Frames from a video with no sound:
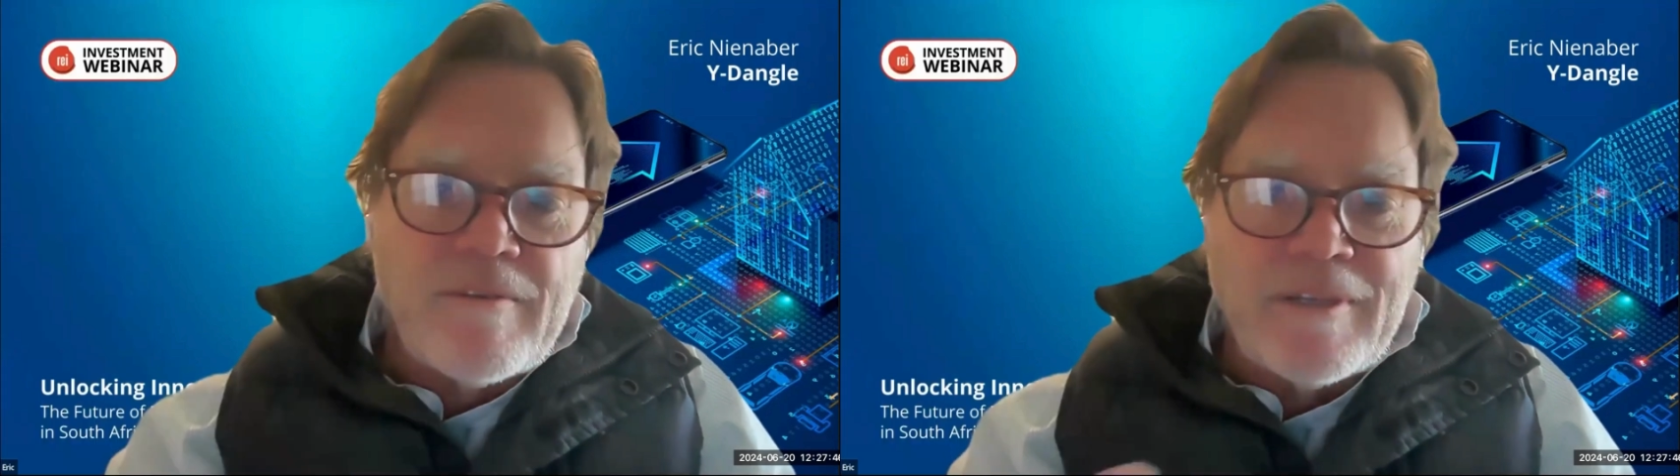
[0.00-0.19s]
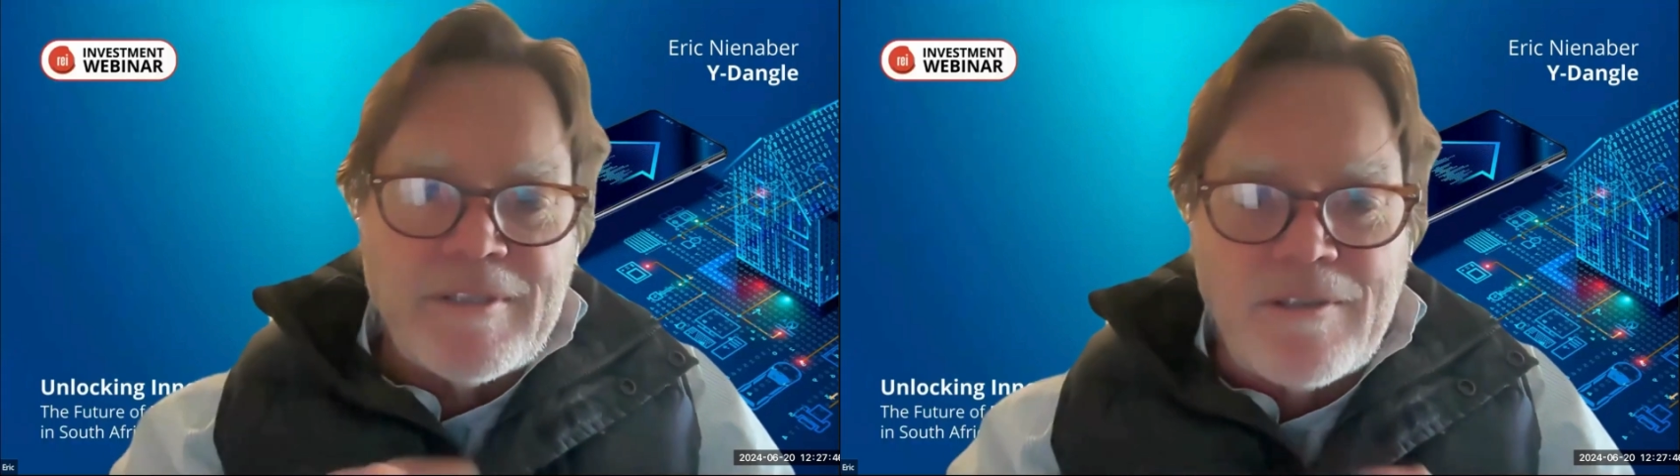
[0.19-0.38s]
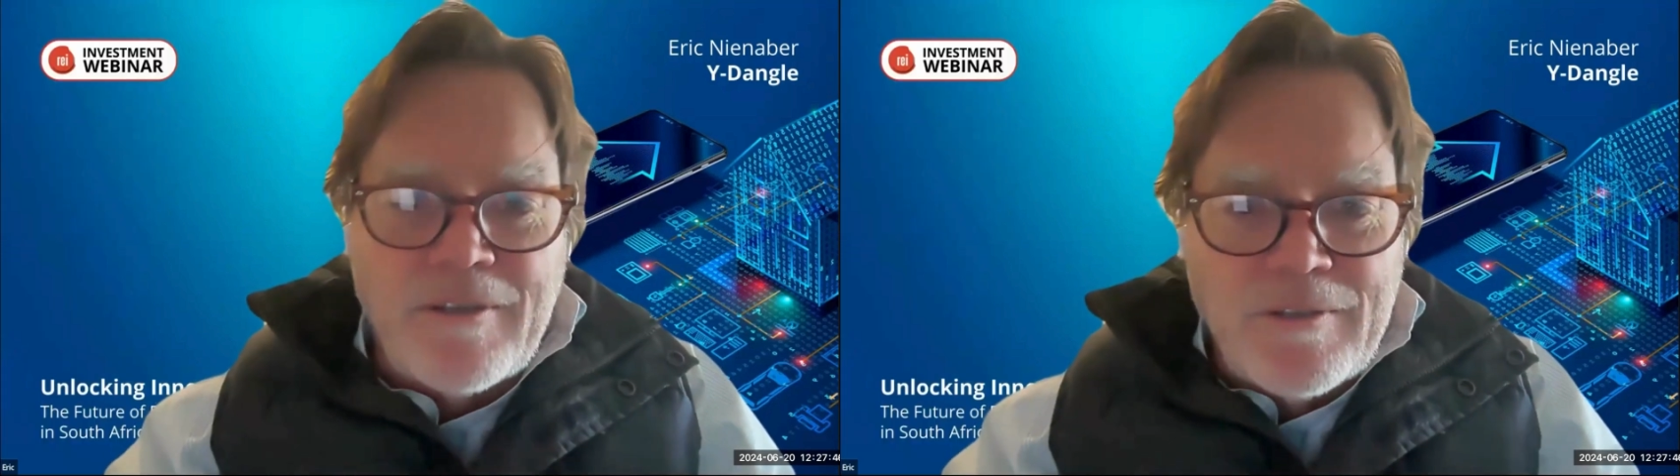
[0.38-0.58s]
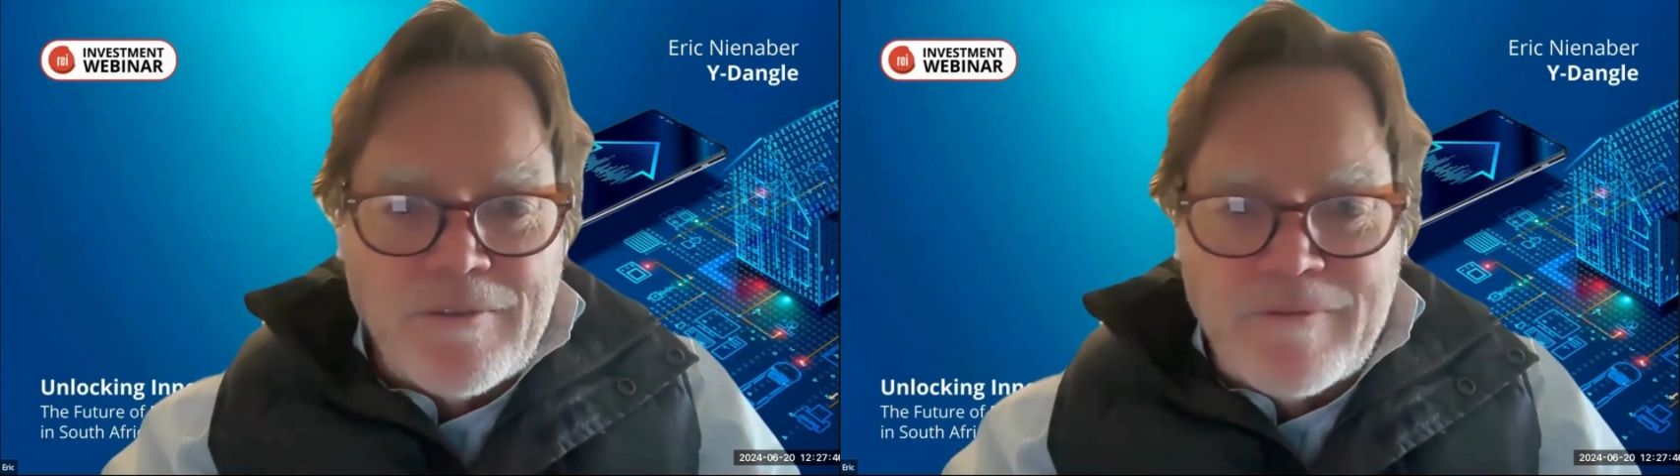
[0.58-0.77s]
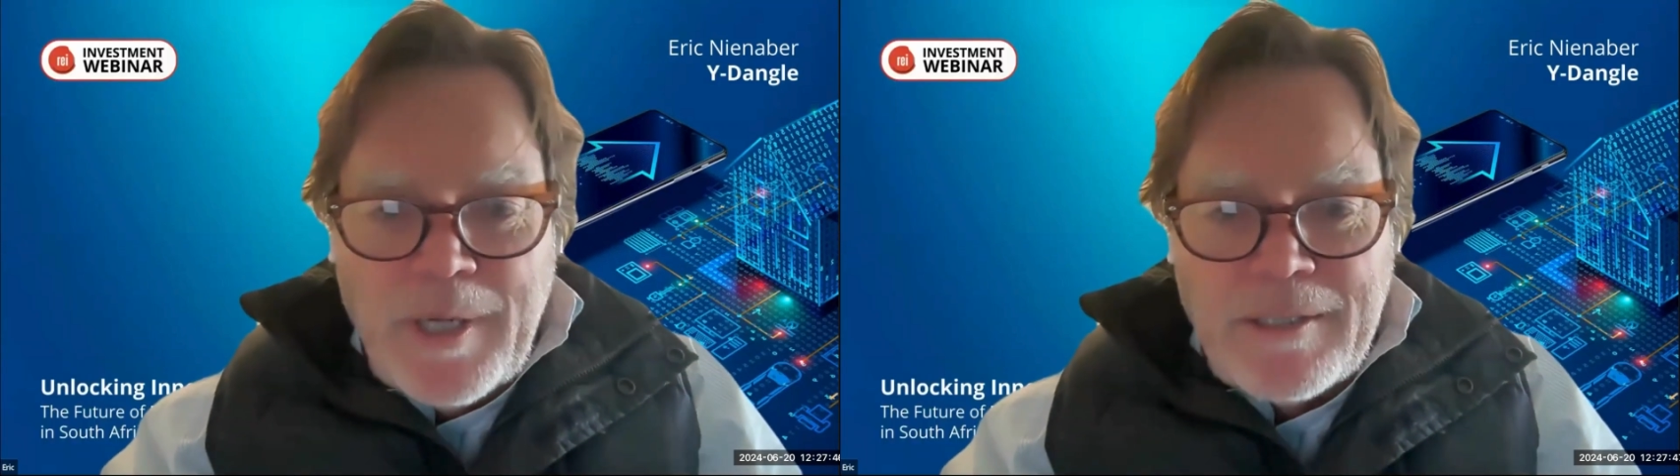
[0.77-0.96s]
these are the things
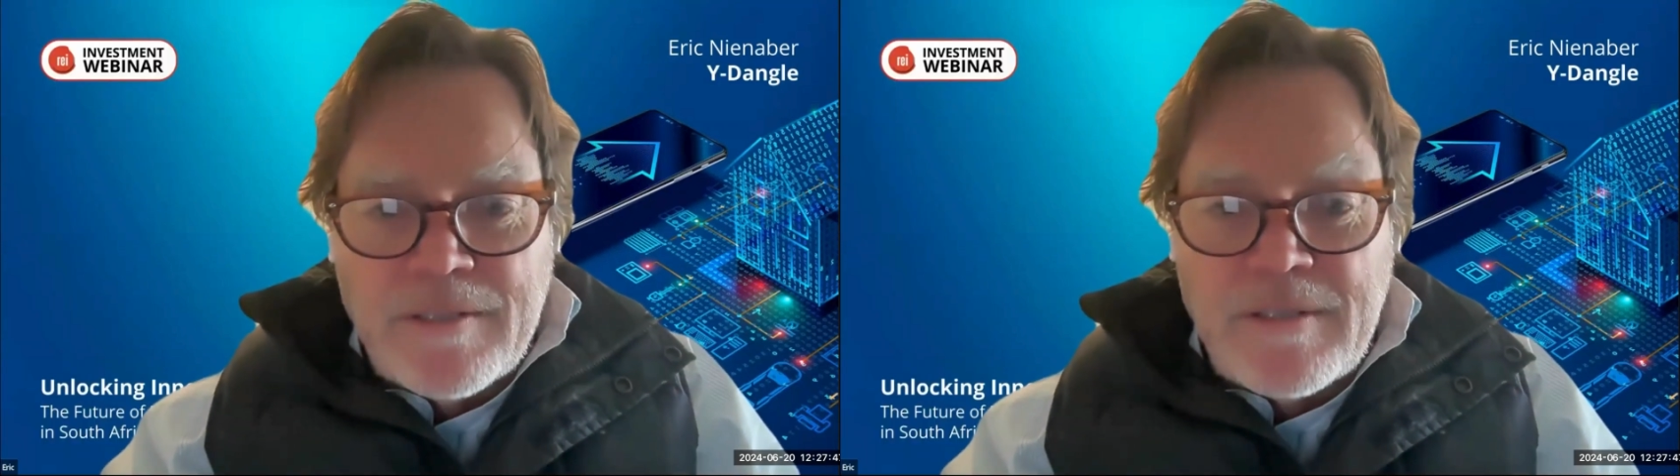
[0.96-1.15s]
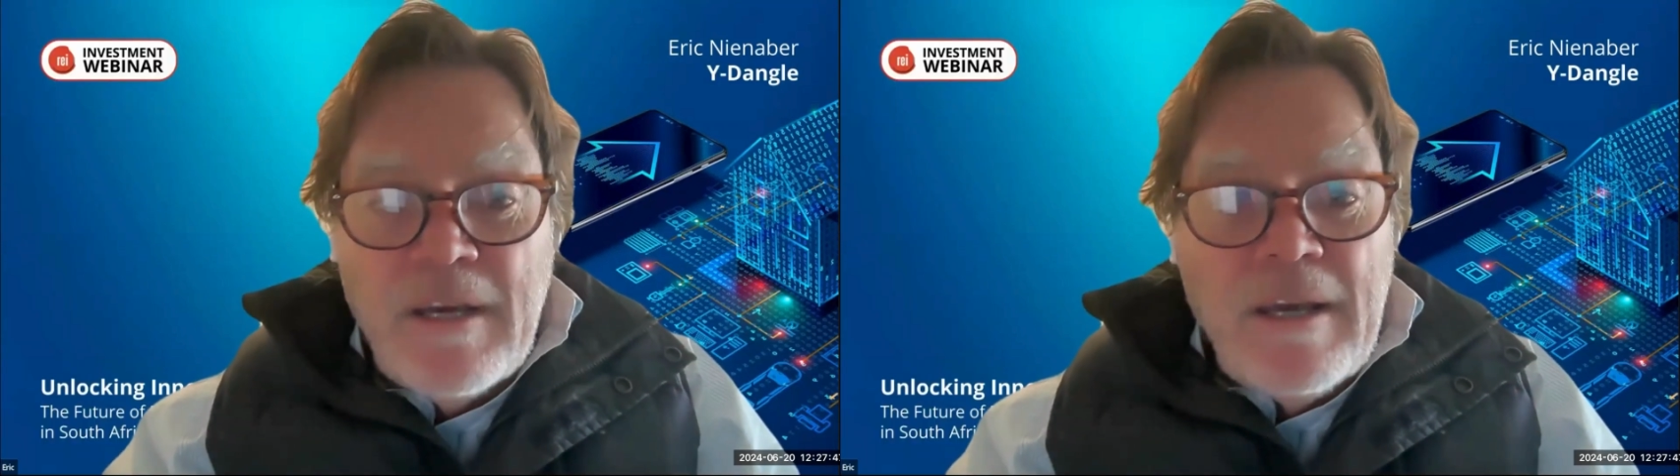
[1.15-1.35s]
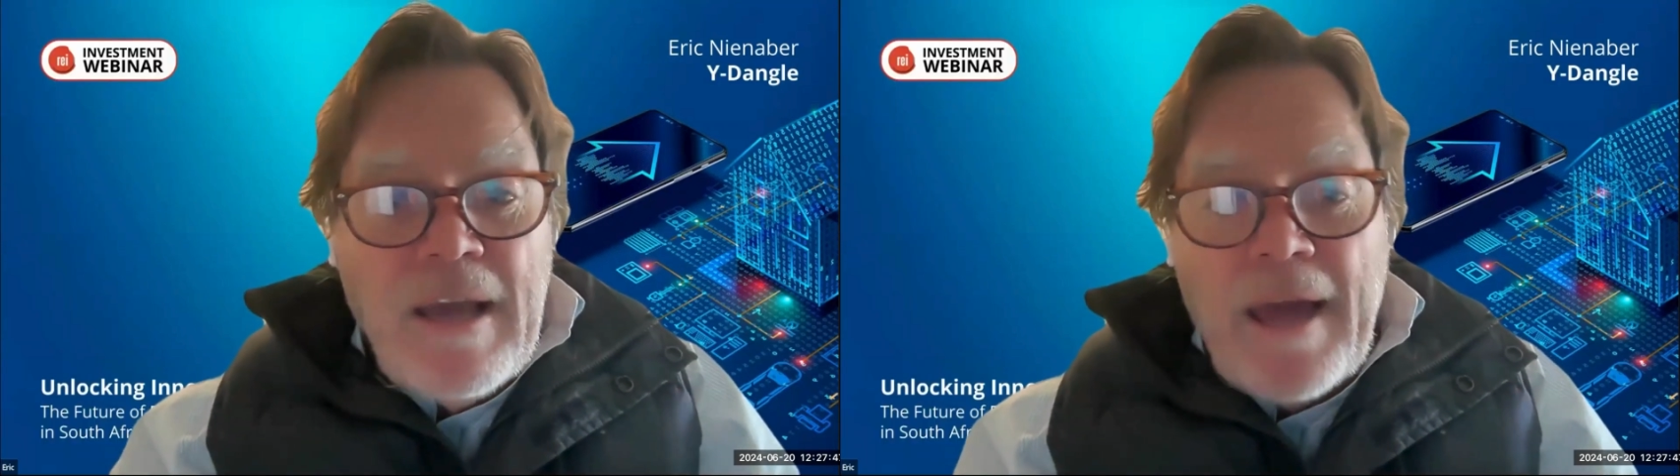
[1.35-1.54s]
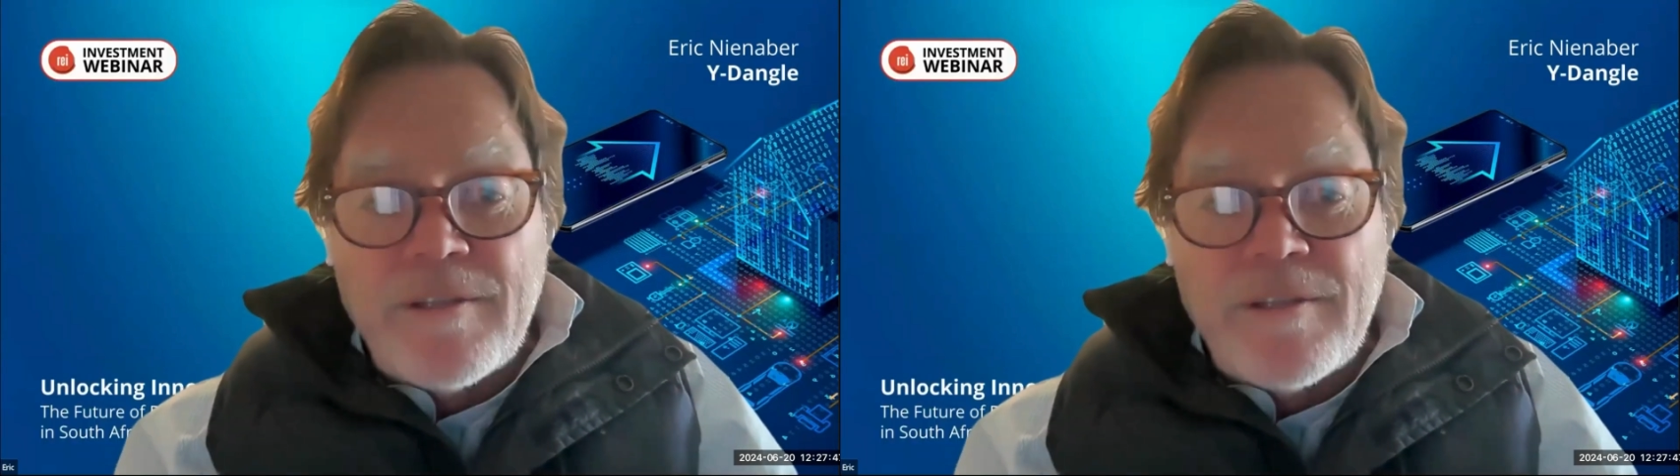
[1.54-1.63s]
that are due for maintenance.